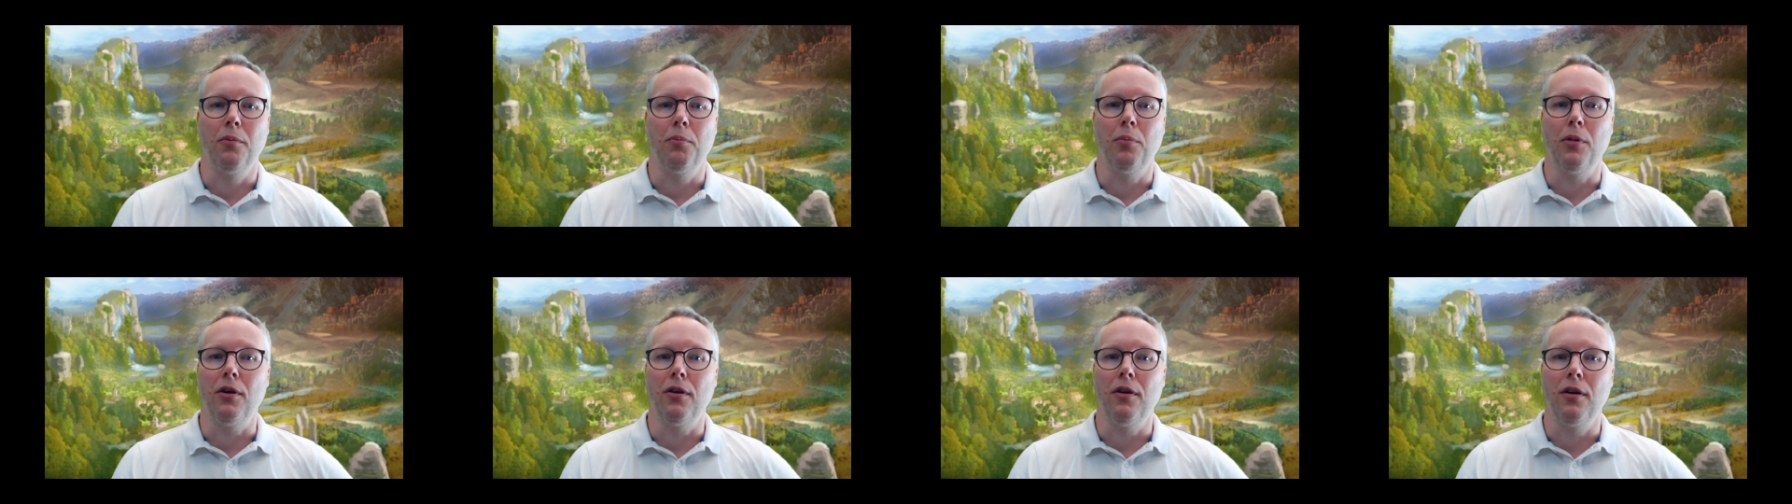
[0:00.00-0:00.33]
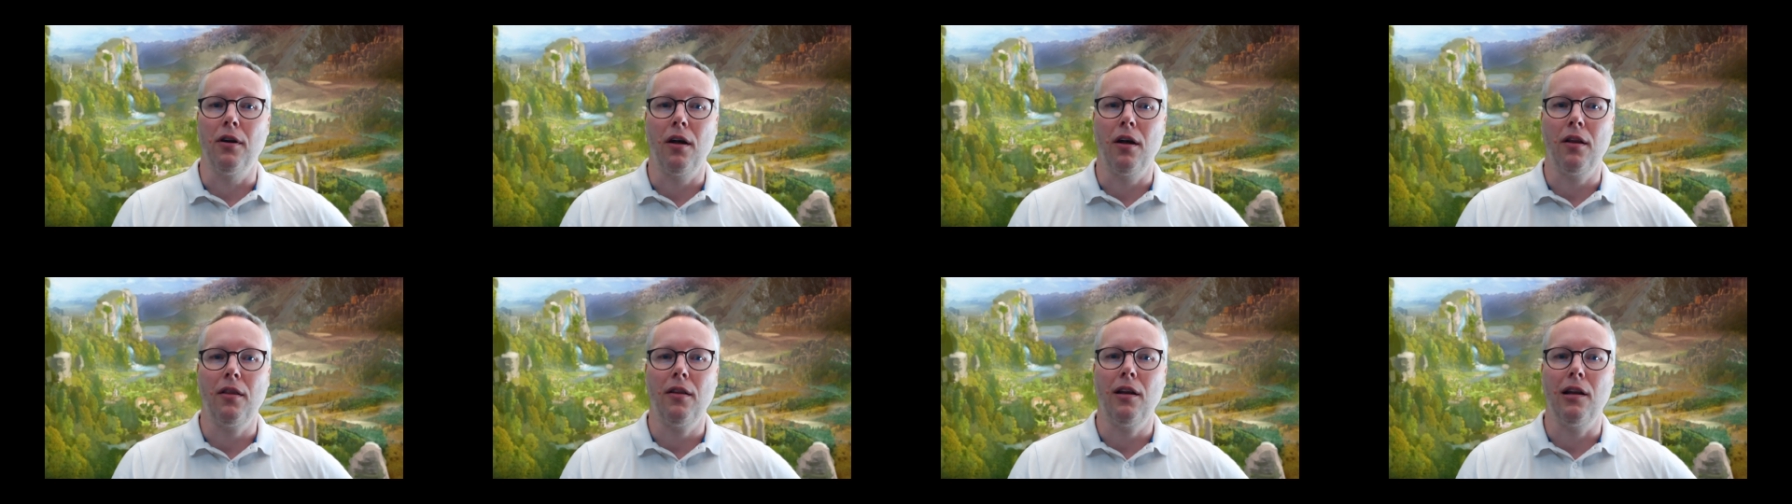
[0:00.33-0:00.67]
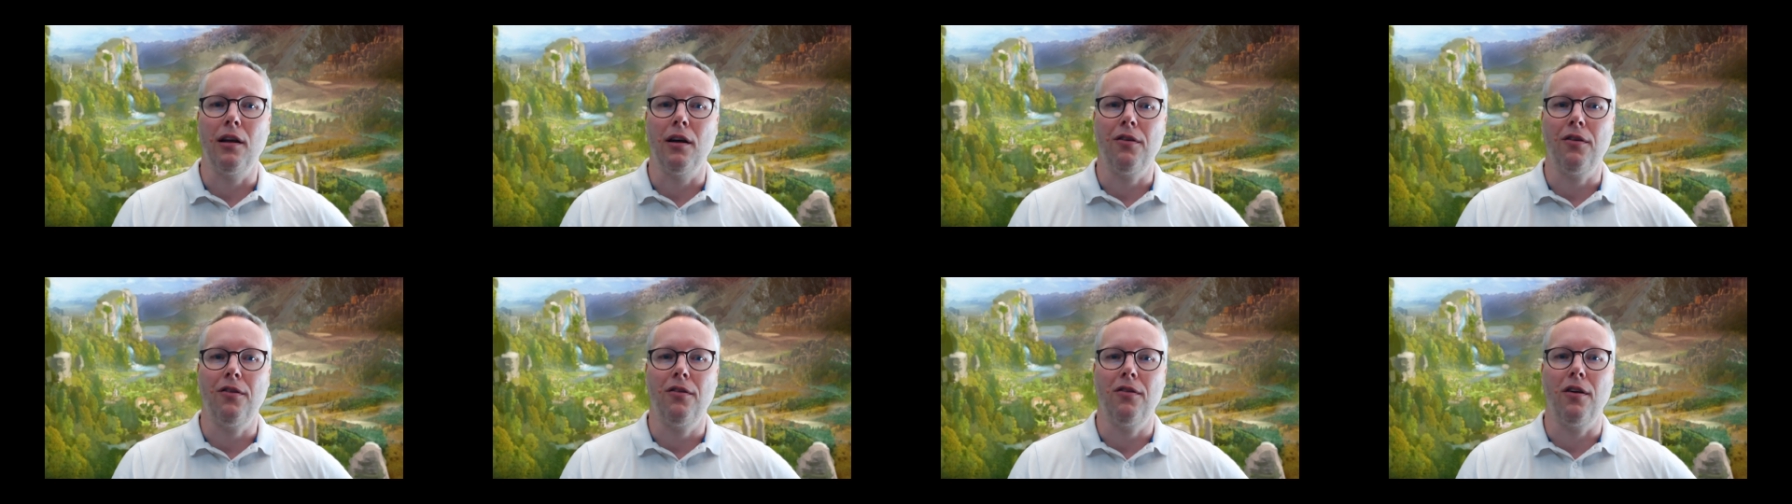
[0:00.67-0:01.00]
but
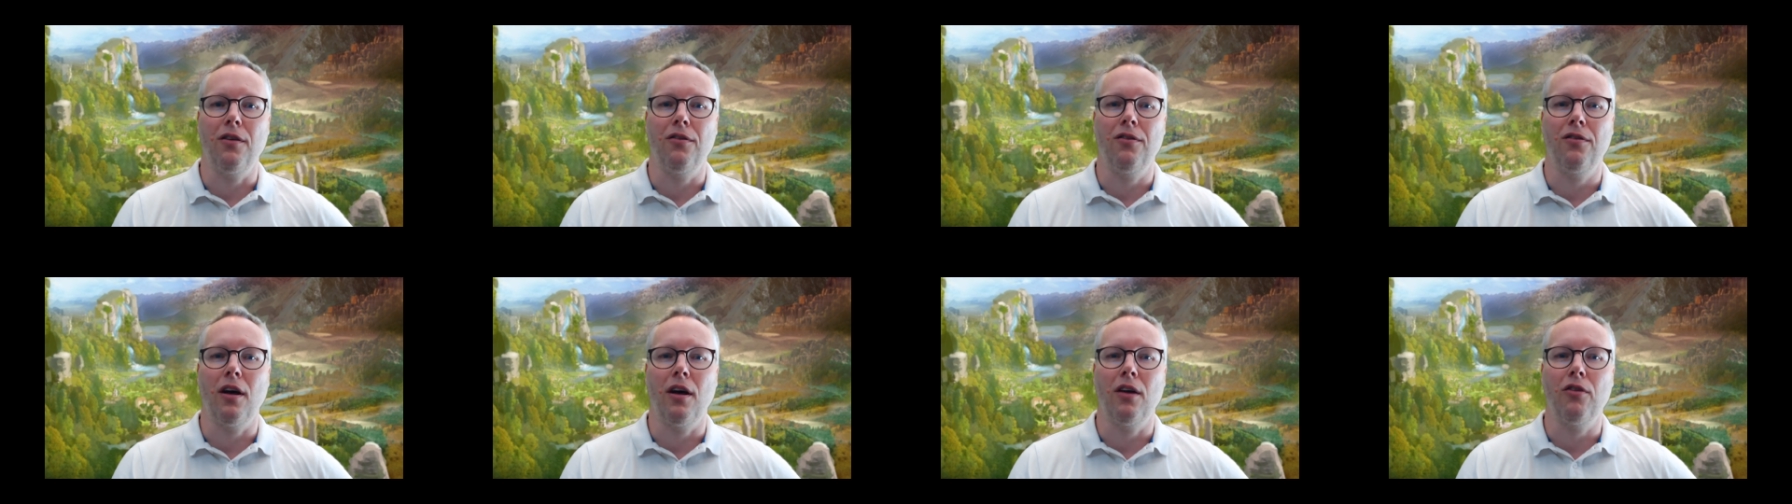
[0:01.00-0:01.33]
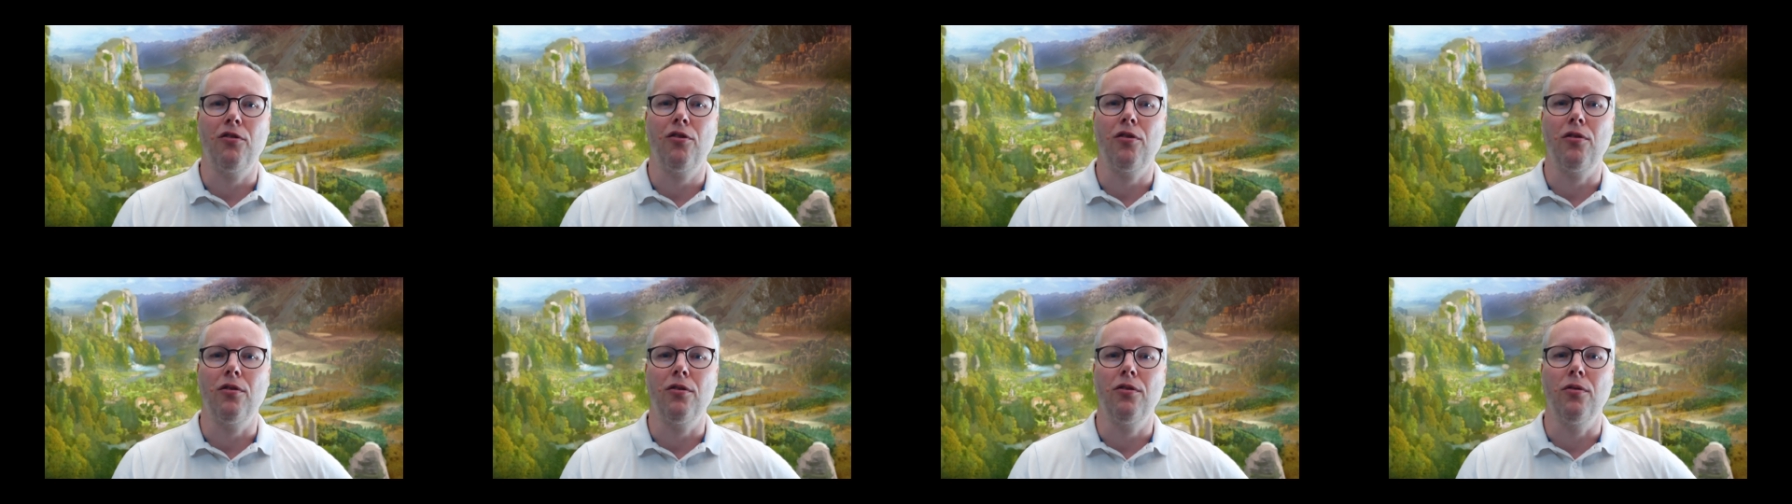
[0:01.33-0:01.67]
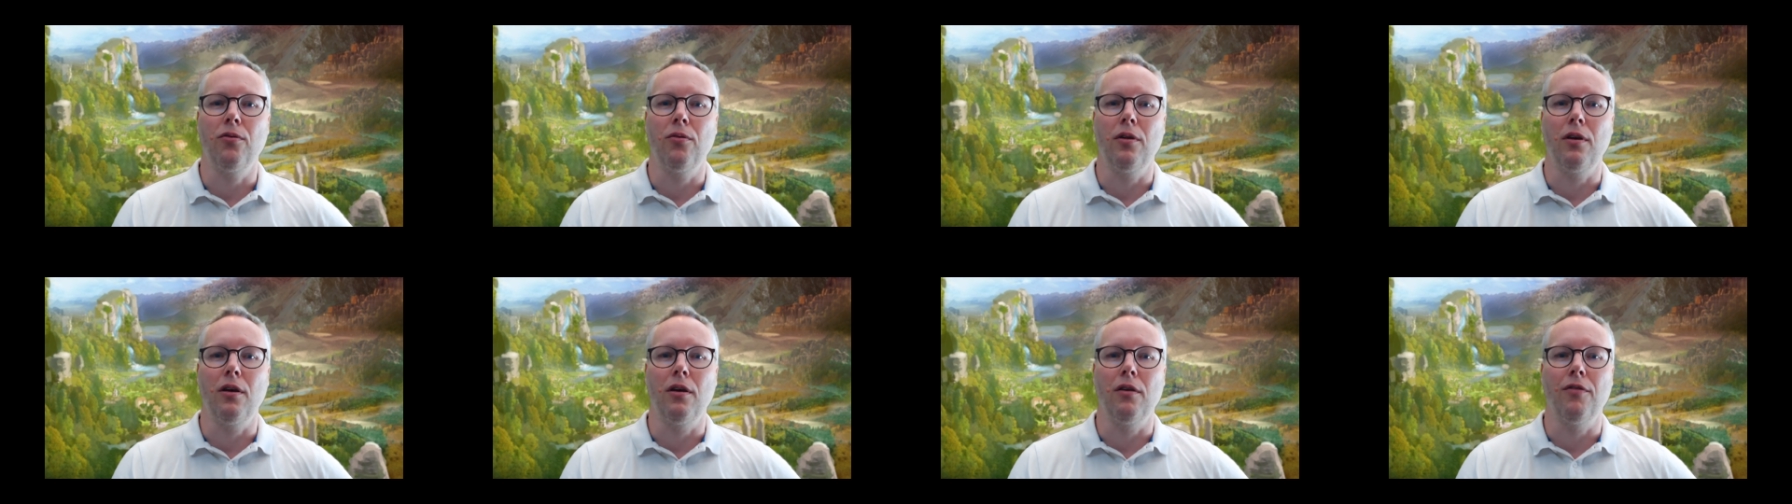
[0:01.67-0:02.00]
nonetheless essential to
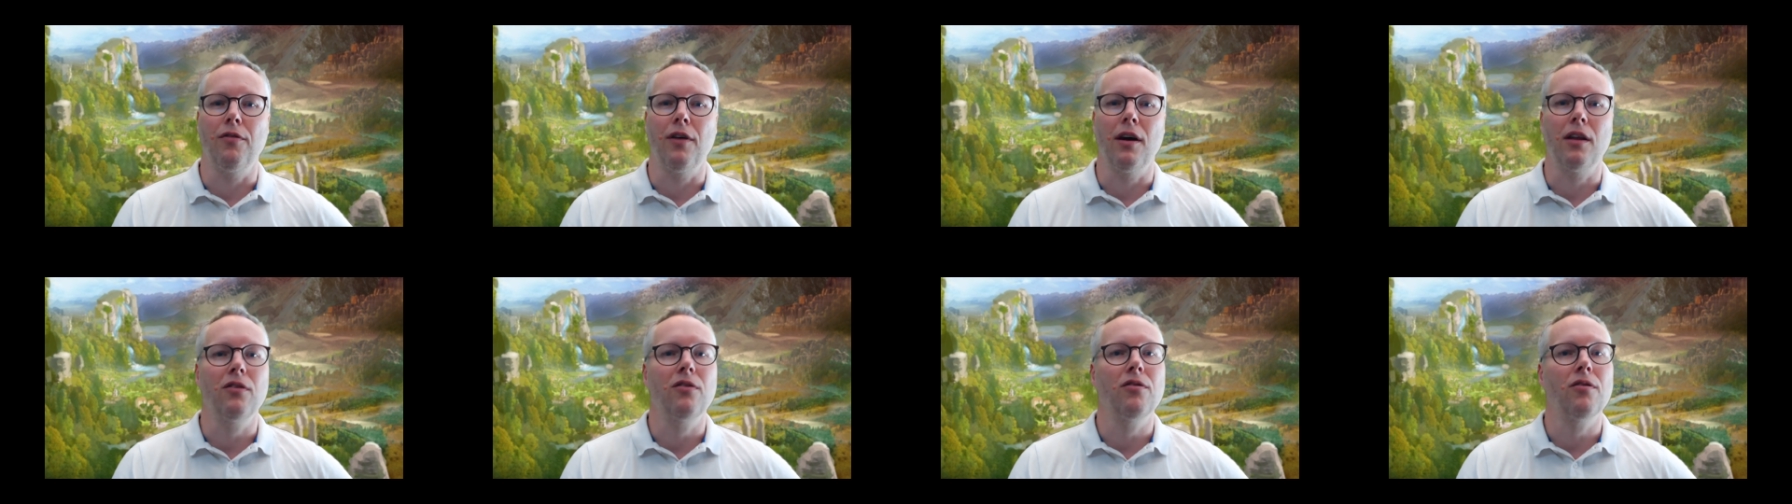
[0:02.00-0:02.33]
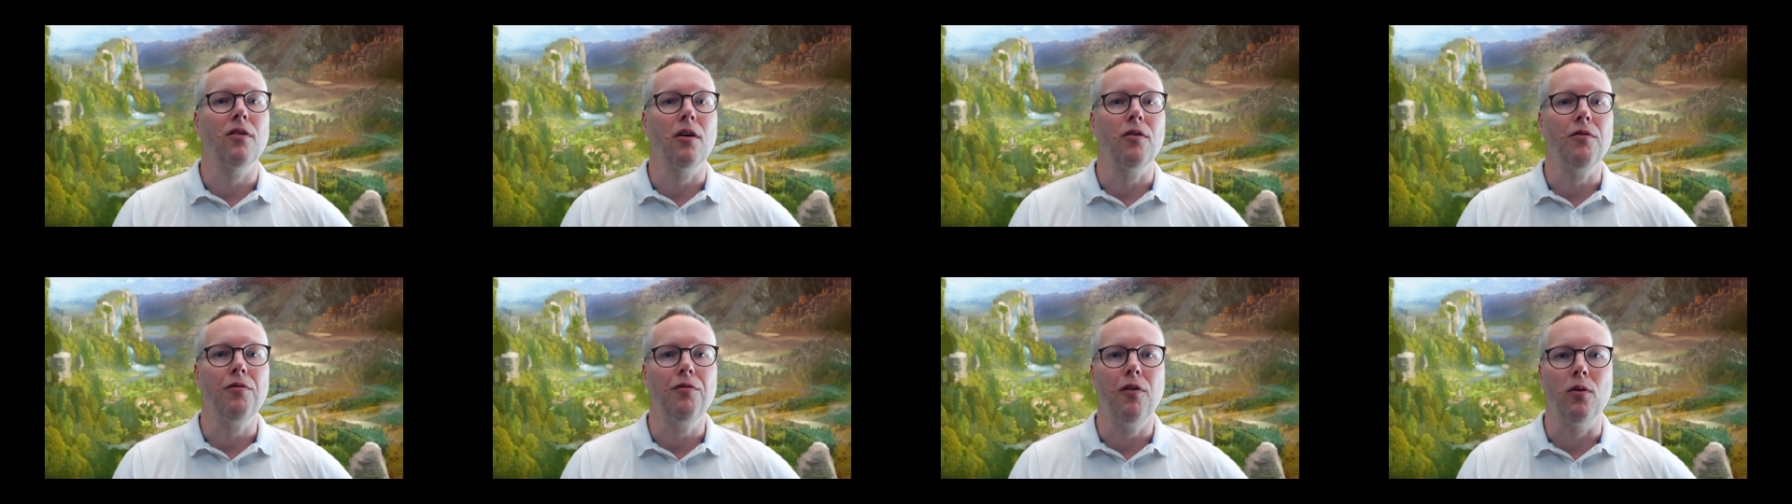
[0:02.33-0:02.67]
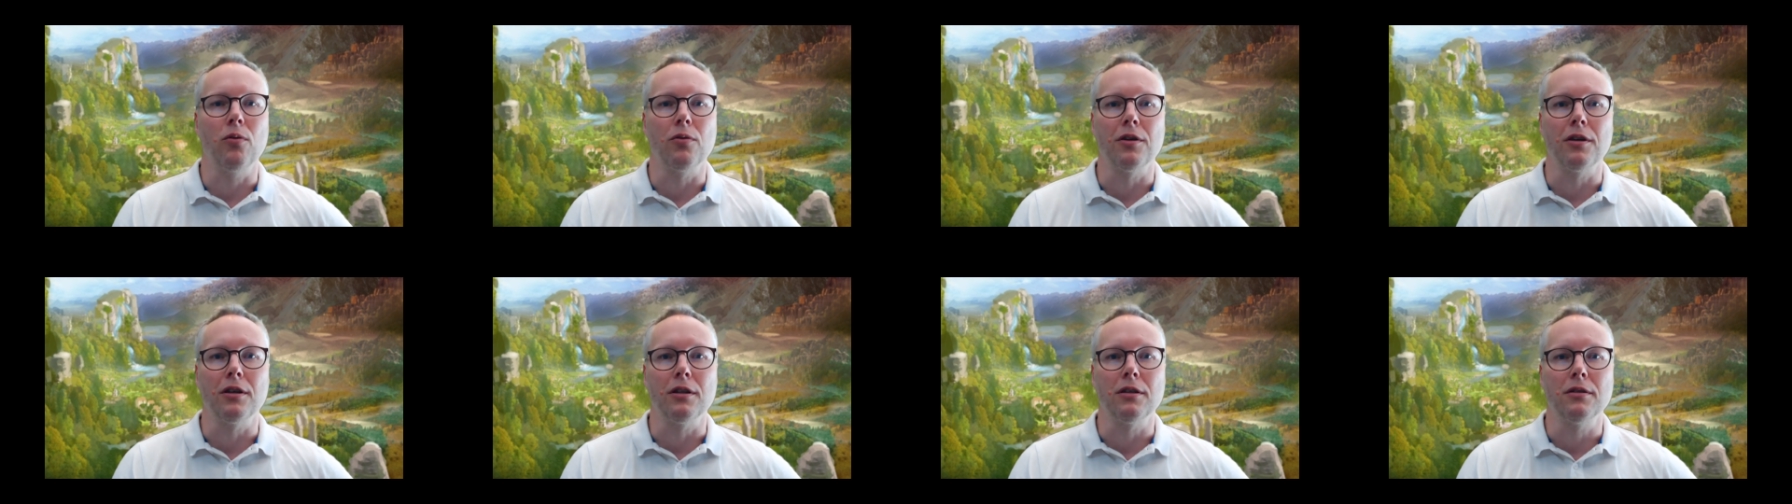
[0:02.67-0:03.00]
the events
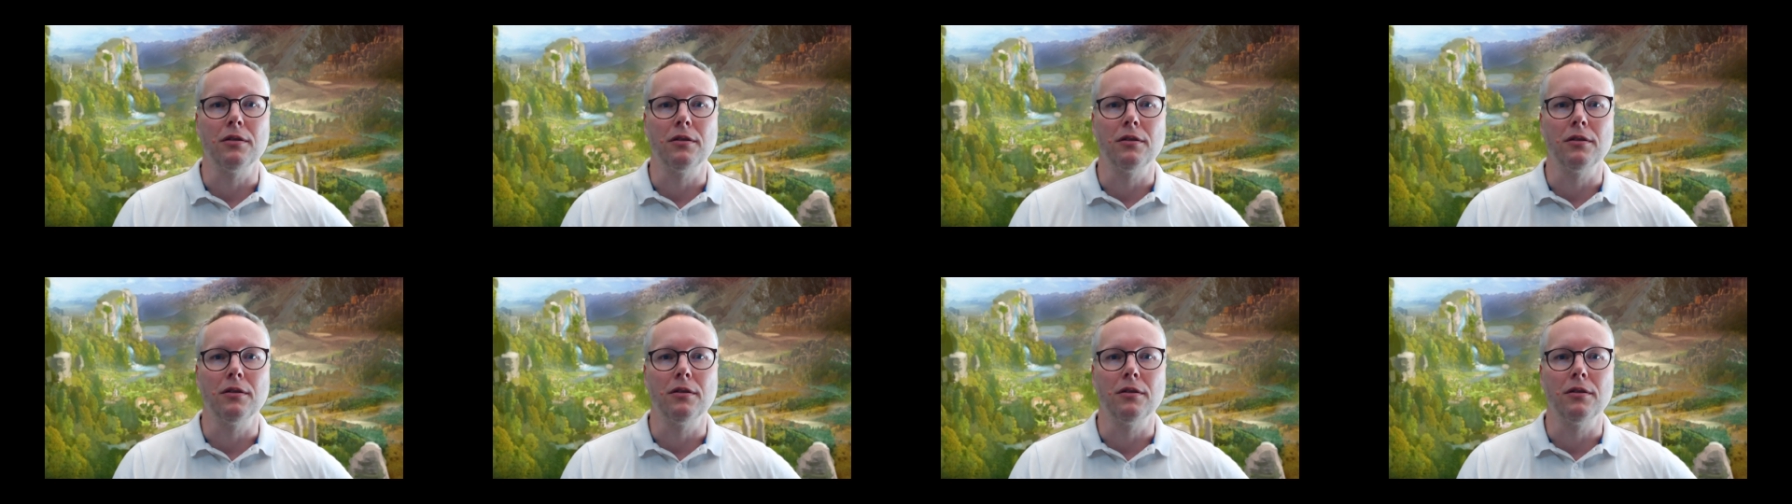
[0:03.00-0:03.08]
unfolding.